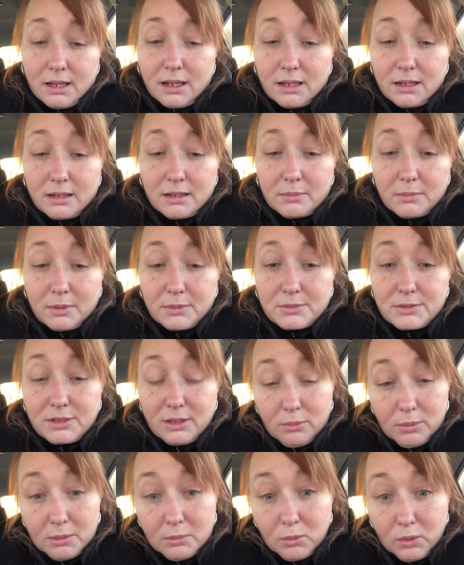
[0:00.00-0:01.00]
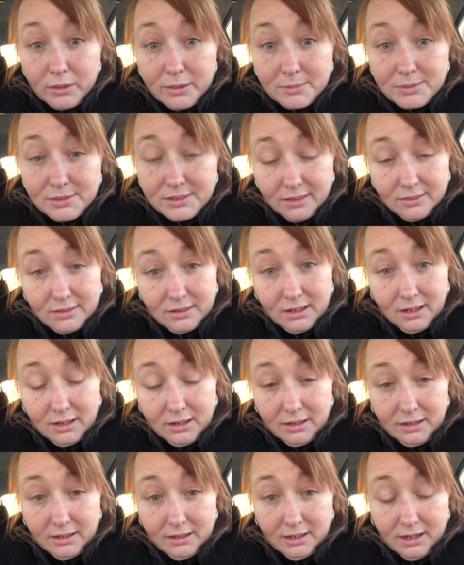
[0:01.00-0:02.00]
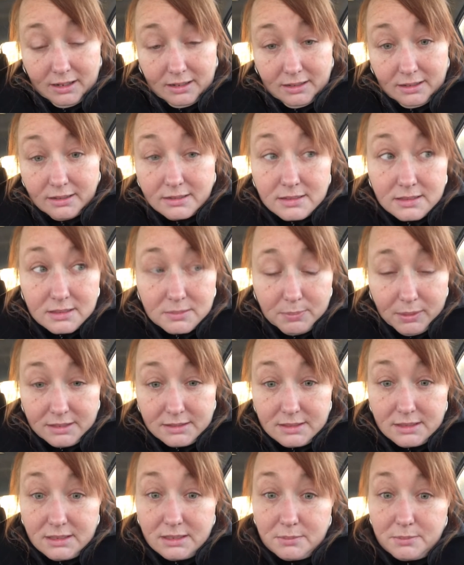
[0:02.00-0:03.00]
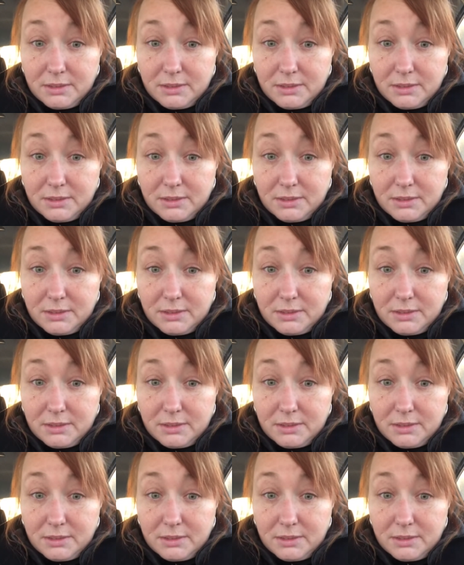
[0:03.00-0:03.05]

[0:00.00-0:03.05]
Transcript: I was a little bit more upset than I kind of expected